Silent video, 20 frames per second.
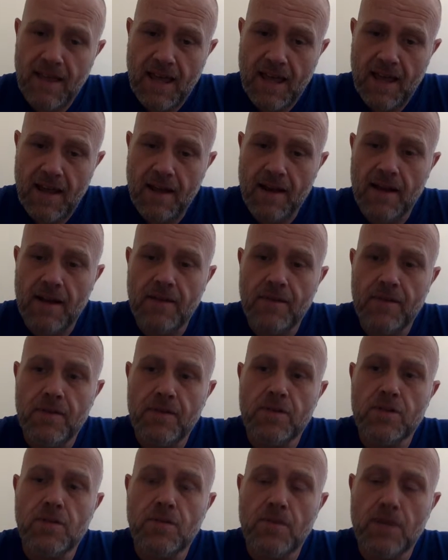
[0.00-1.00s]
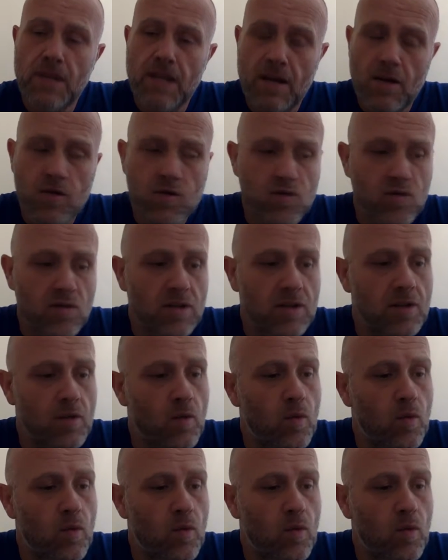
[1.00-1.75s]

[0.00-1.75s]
there and have somebody else running the